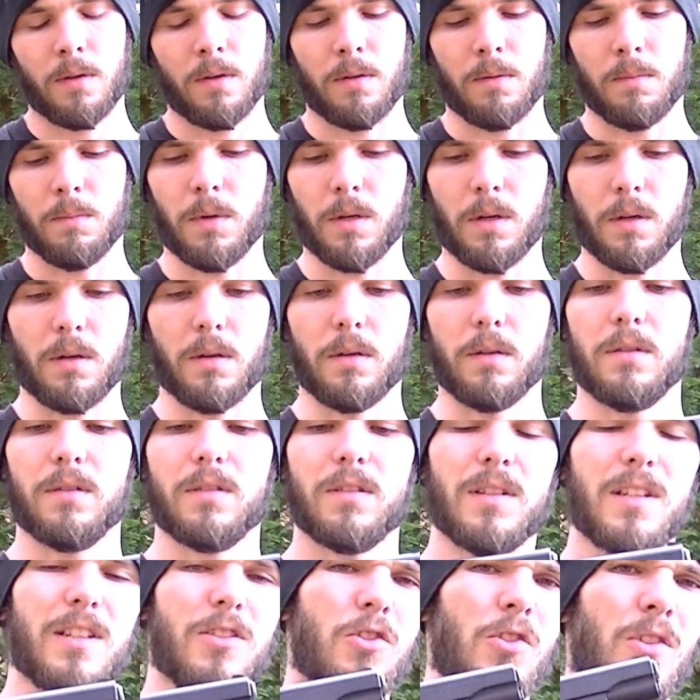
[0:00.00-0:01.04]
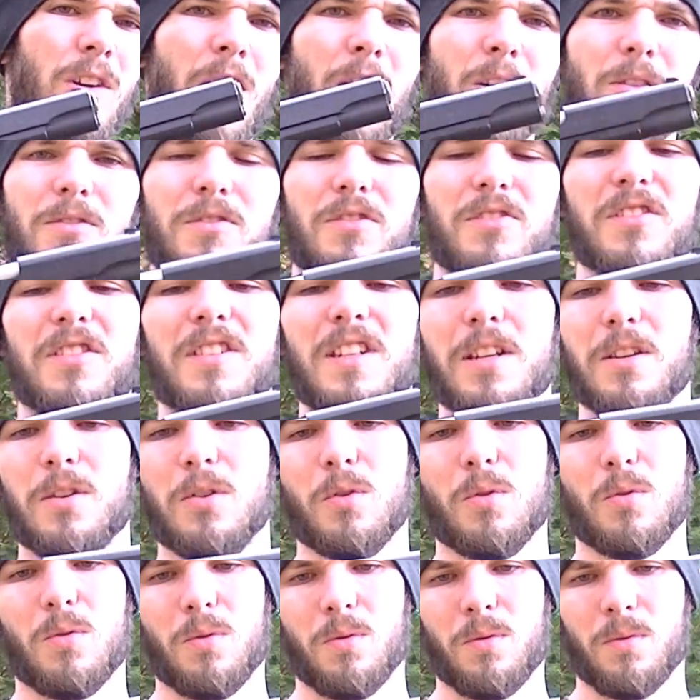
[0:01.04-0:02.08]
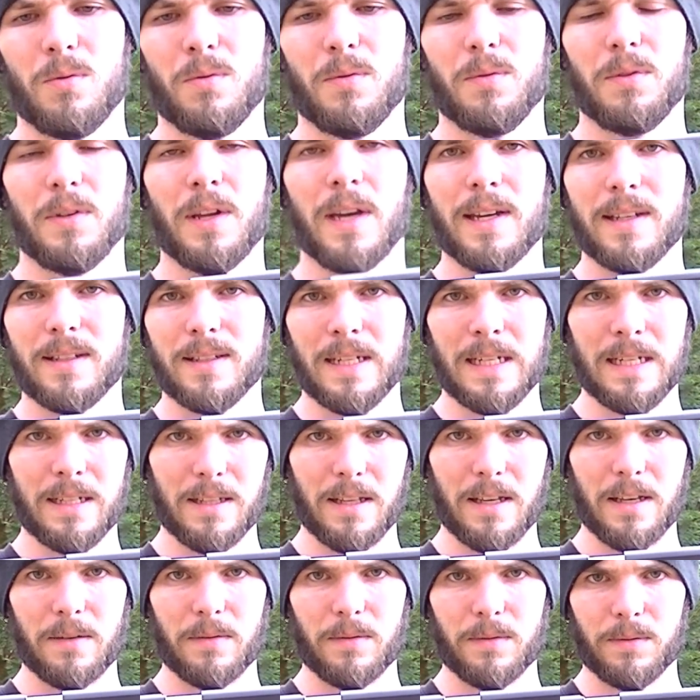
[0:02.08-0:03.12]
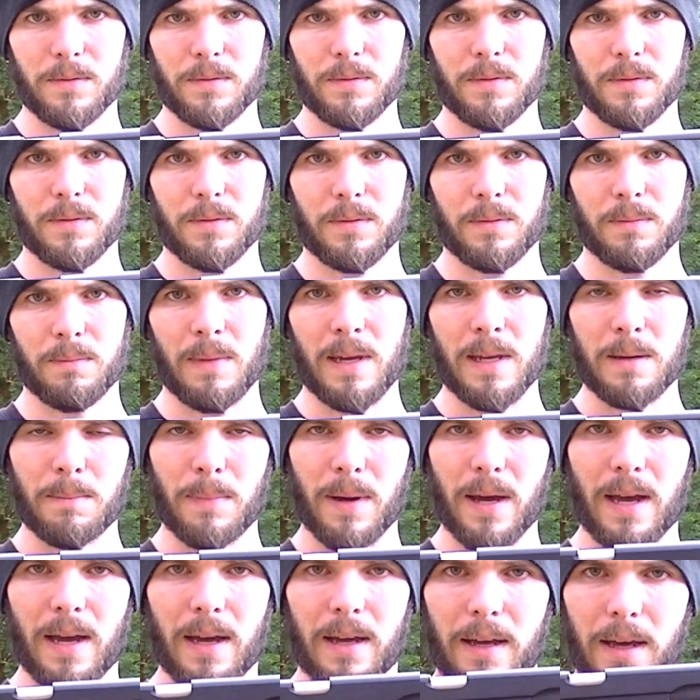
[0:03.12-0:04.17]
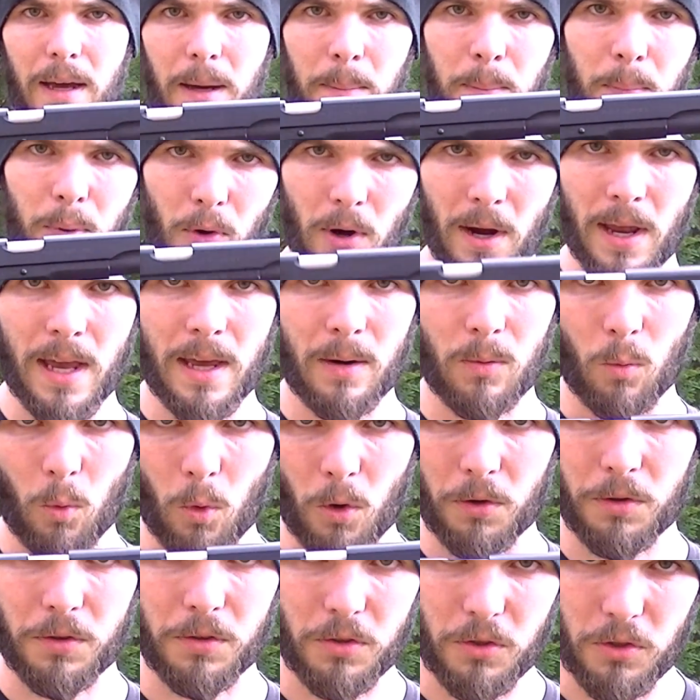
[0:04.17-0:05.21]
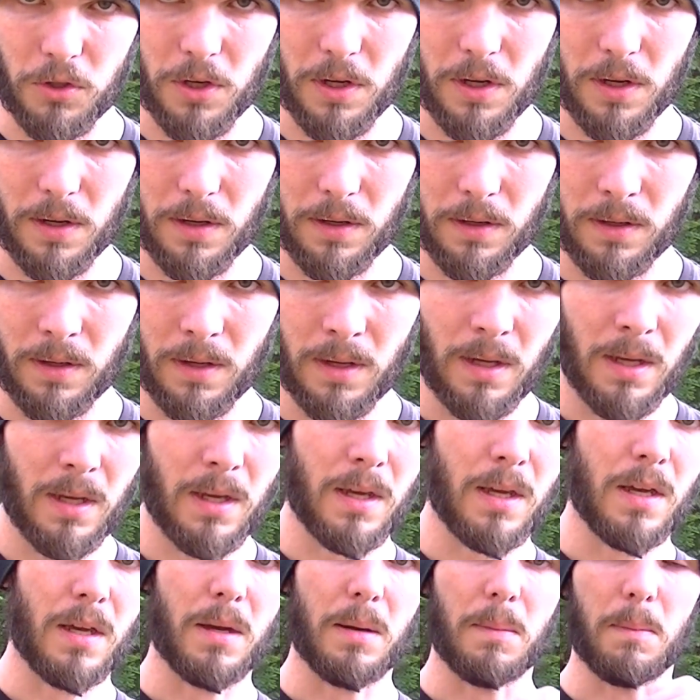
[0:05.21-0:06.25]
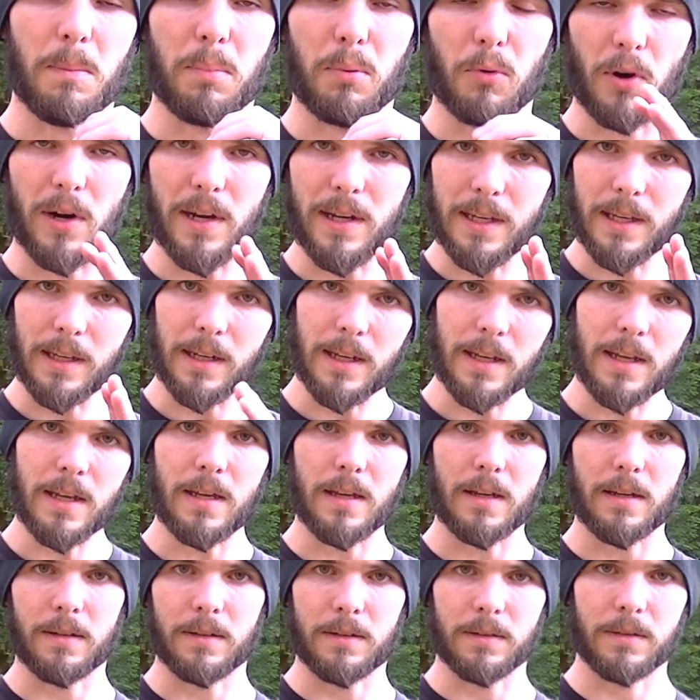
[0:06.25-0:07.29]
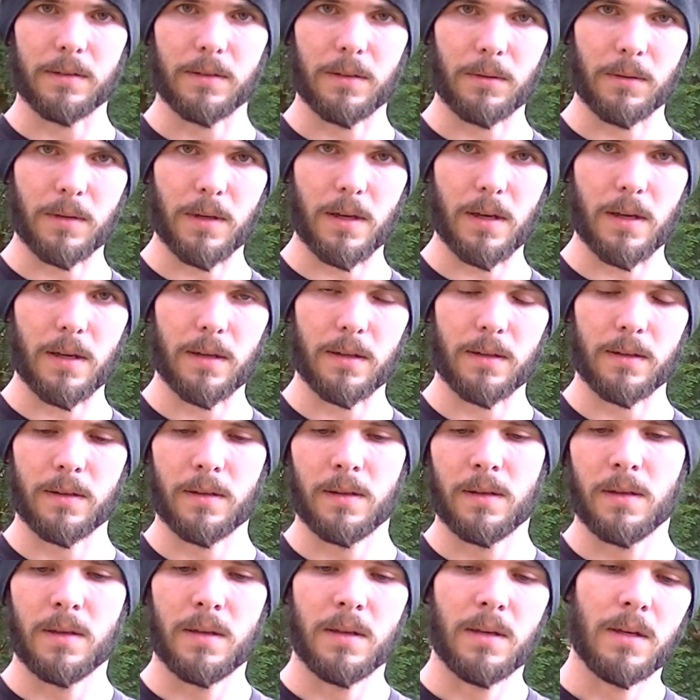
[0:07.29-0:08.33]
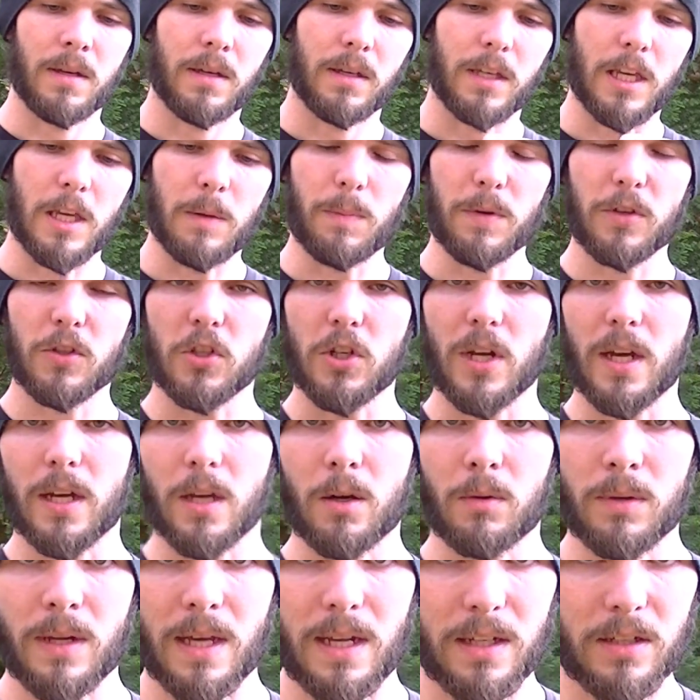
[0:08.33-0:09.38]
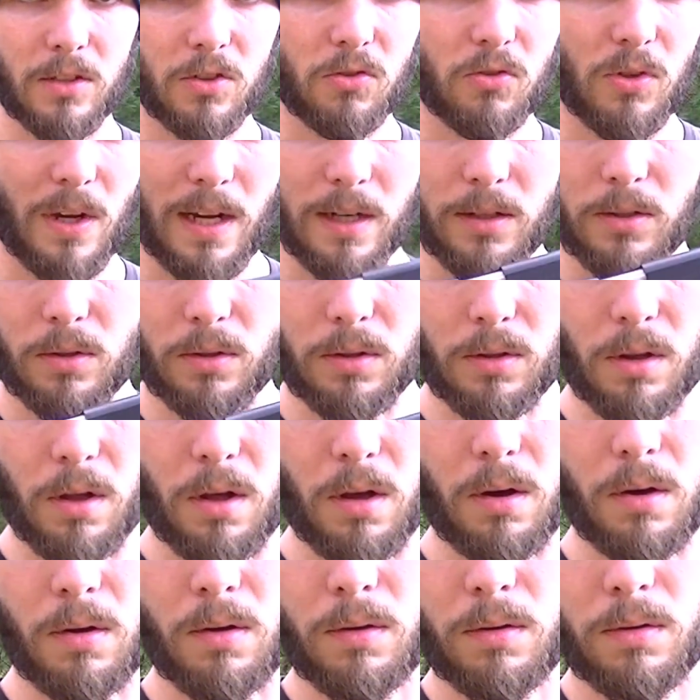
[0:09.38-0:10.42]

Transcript: But just to get you an all steel 1911, made by a brand worth of shit, break it in, okay? Keep a check on that extractor claw,